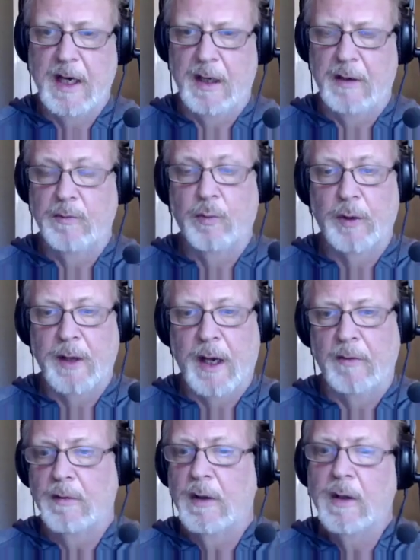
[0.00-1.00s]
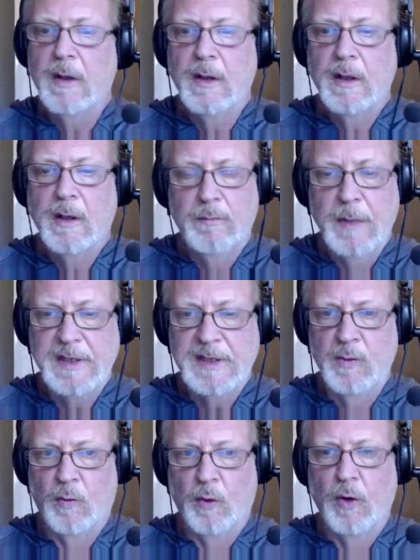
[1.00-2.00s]
it without
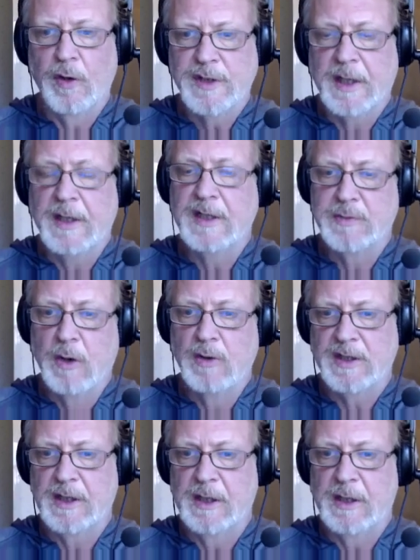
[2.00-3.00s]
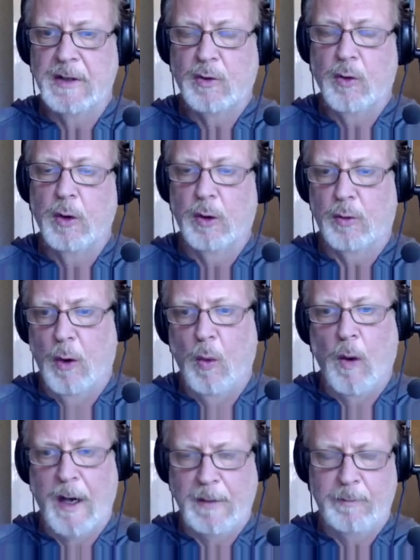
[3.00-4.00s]
mincing words, and it's mostly quote unquote
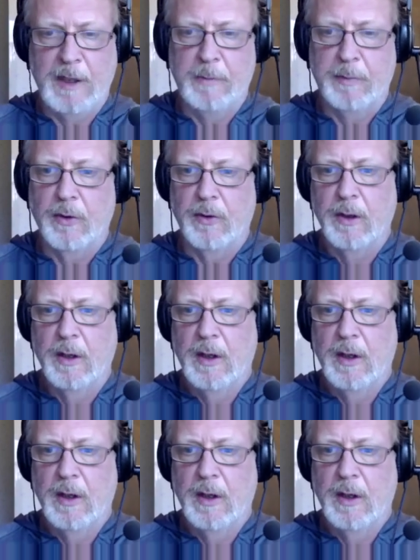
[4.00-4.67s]
white people